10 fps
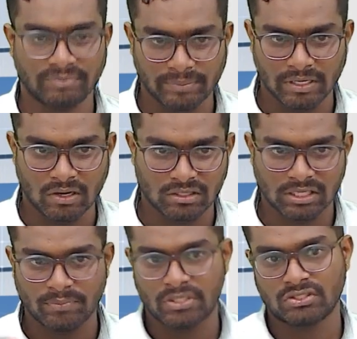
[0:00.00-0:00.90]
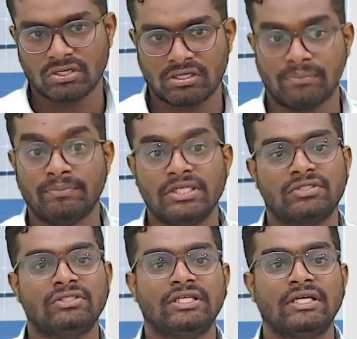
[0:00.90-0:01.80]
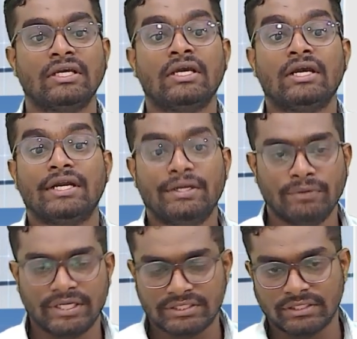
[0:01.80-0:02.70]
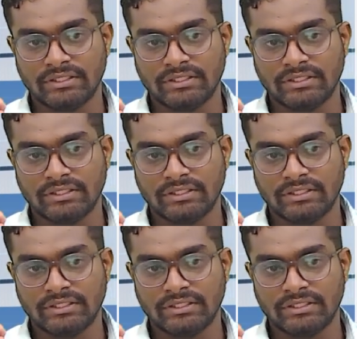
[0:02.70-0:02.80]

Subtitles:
be long-term or short-term based on the duration.